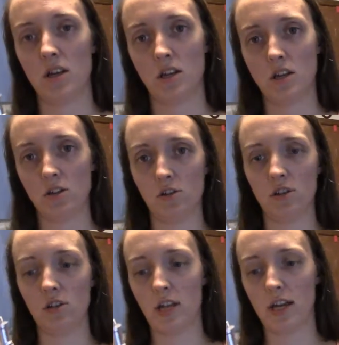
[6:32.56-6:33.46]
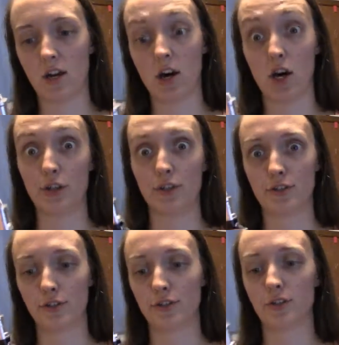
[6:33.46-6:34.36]
you loosen like all the
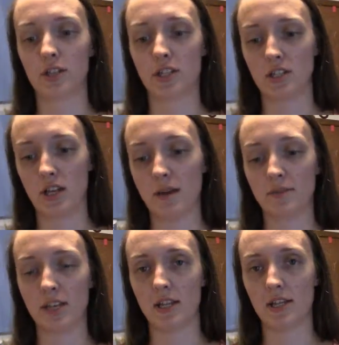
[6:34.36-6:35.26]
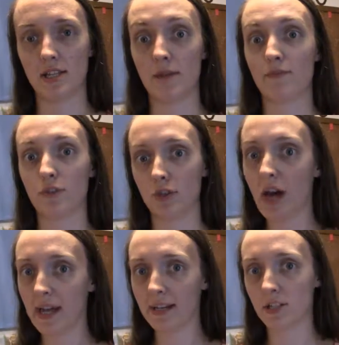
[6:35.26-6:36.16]
screws, because I'm setting these up full
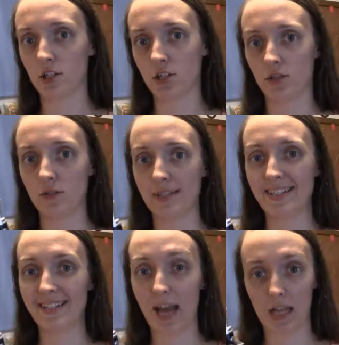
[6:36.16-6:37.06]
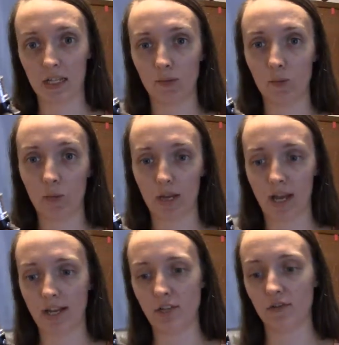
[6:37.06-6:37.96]
height to show you exactly what
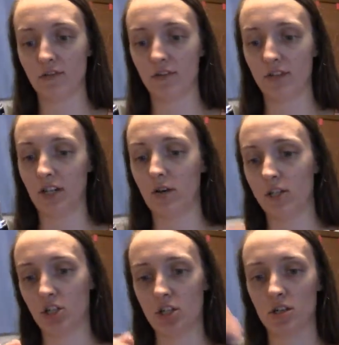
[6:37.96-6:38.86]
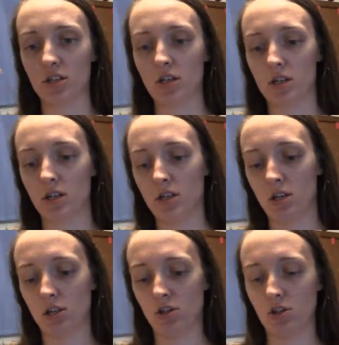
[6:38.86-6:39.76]
I do for a video audition.
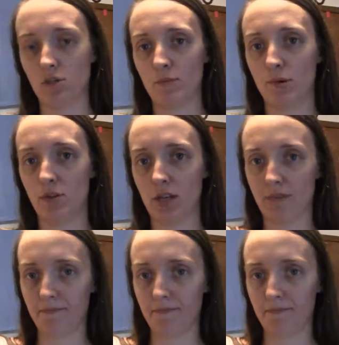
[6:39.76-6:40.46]
You just pull it